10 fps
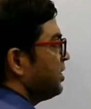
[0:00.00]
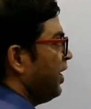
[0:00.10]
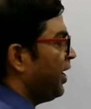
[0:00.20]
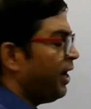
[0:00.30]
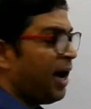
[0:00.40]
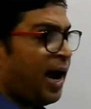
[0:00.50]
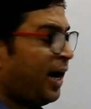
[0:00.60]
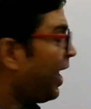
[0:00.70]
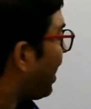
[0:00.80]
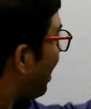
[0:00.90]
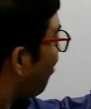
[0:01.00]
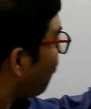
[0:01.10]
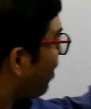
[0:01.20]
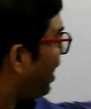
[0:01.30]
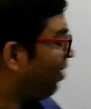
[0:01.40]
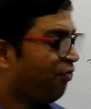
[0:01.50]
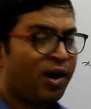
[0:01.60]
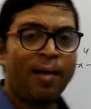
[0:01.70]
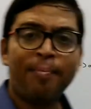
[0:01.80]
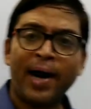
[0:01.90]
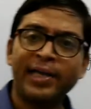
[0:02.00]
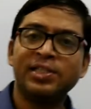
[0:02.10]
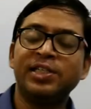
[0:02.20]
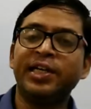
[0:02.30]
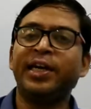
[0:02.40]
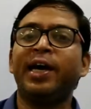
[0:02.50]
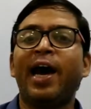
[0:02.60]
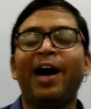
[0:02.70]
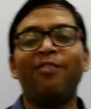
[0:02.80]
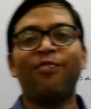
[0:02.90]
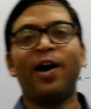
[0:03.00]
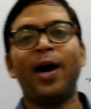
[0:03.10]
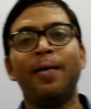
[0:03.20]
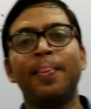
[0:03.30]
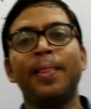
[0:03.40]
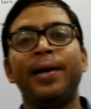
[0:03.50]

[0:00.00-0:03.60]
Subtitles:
is there and f alpha by g alpha